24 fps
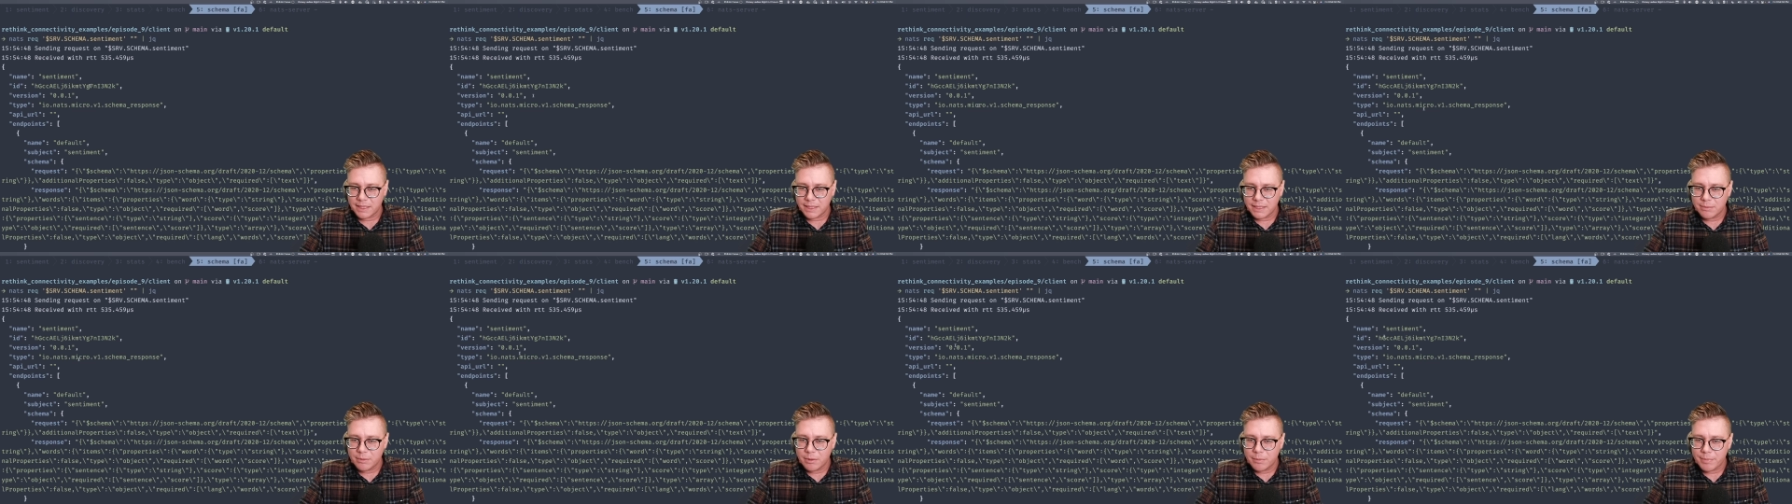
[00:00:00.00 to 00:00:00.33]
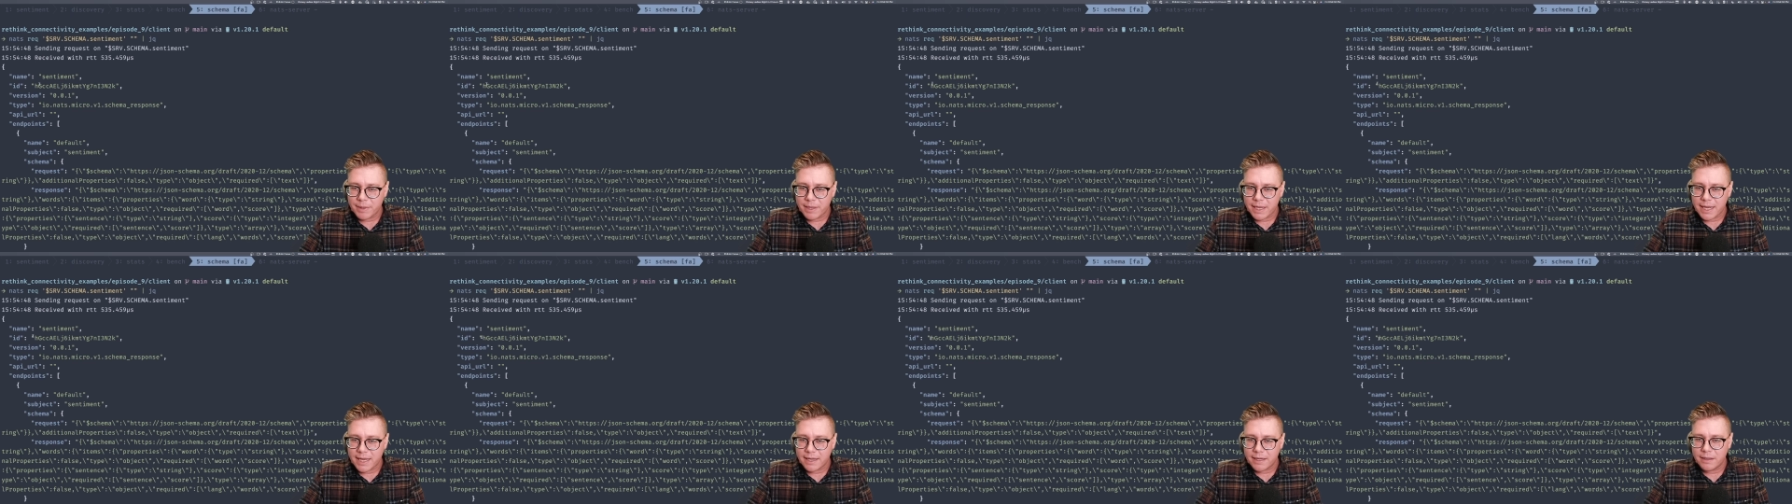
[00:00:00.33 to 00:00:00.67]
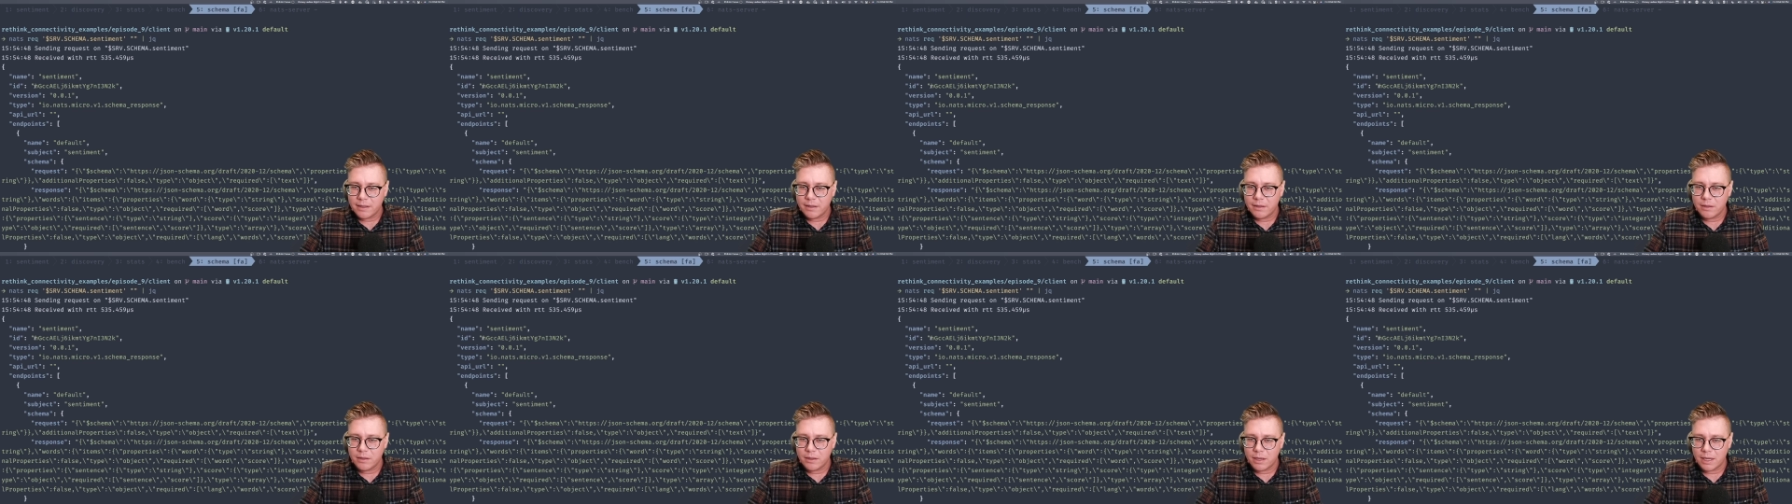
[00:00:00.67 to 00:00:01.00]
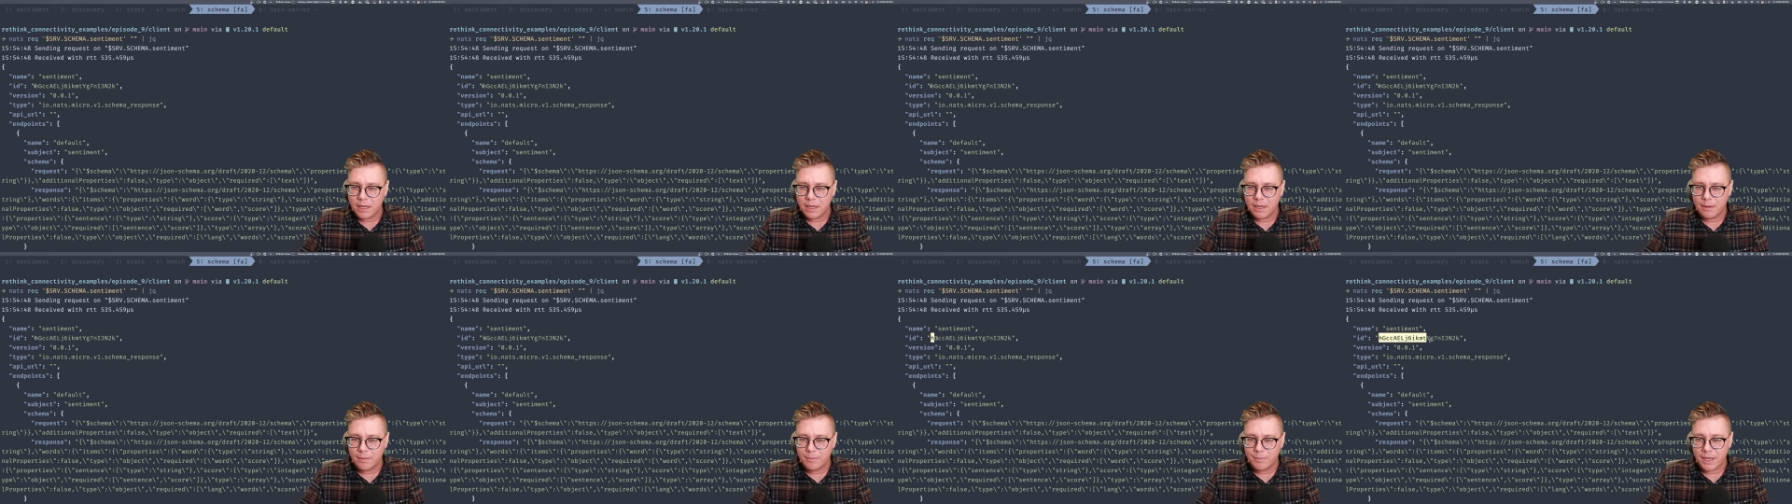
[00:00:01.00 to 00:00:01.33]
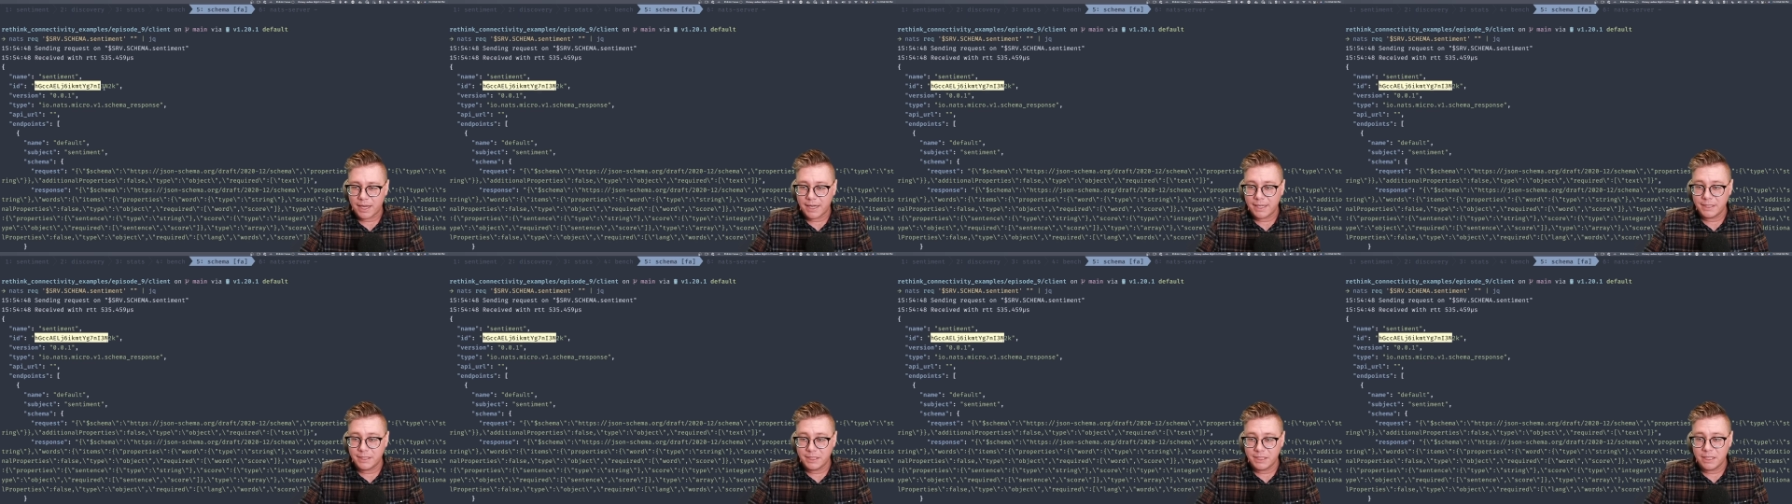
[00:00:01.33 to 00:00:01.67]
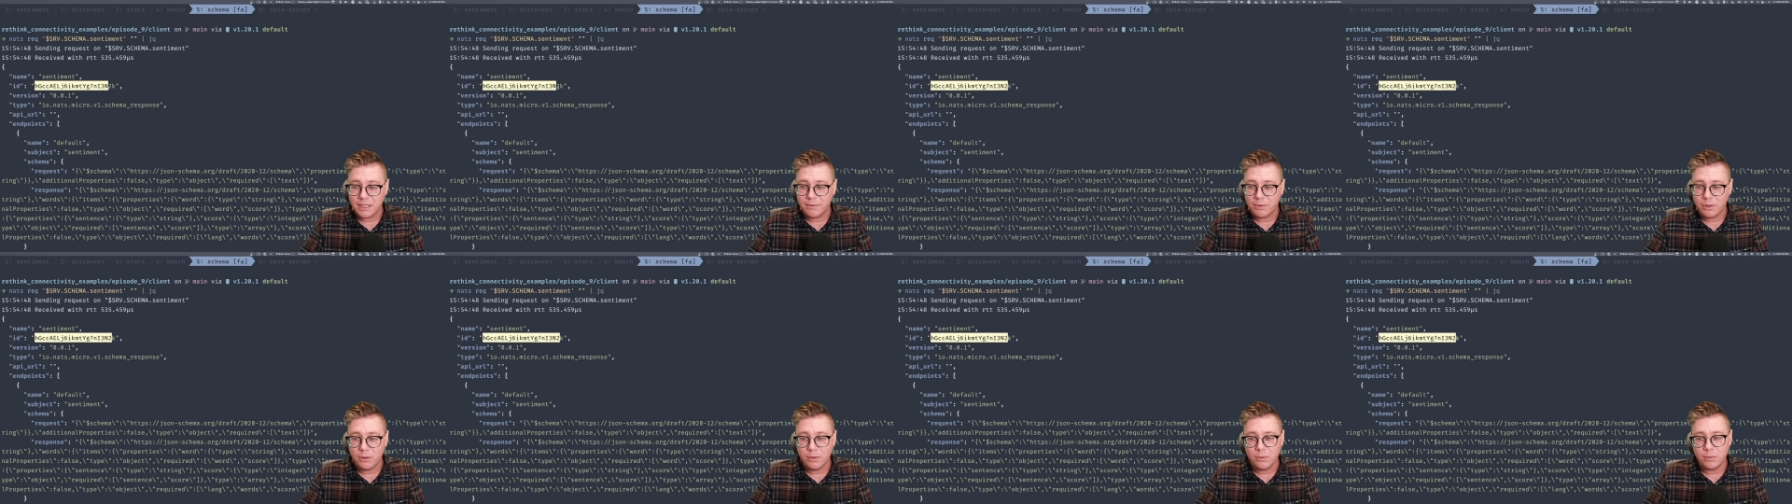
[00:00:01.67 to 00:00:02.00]
sentiment back, the
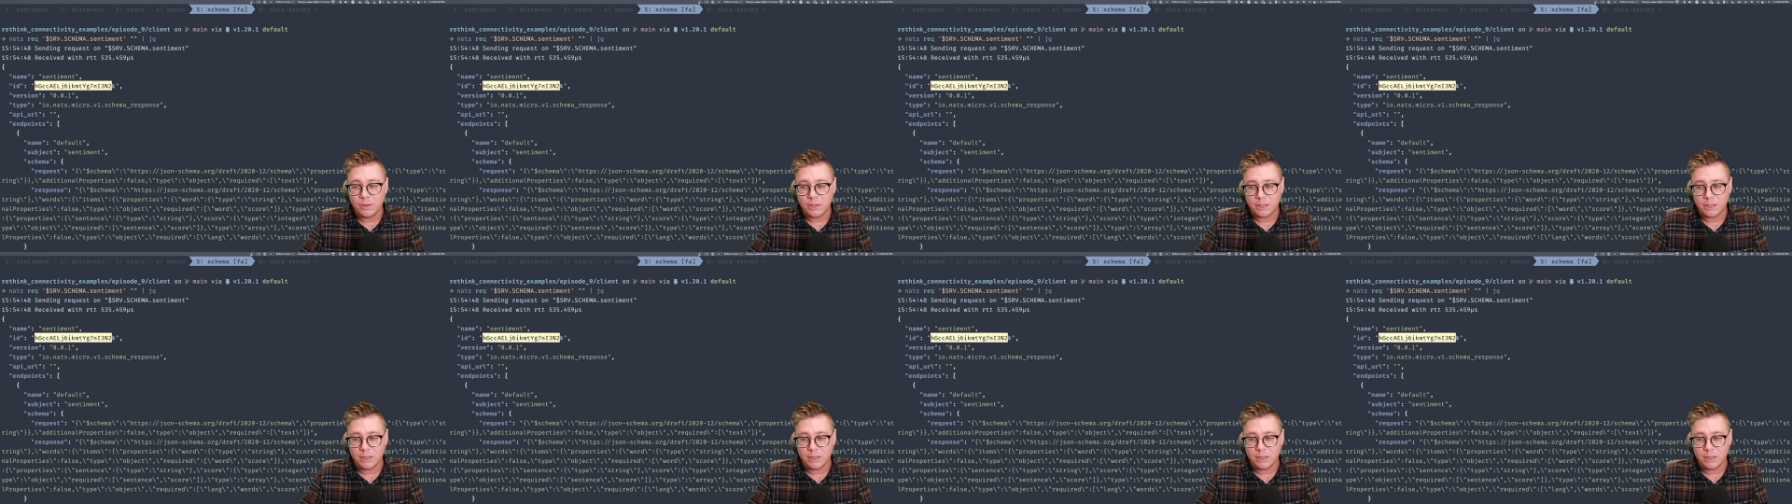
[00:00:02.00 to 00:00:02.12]
ID of who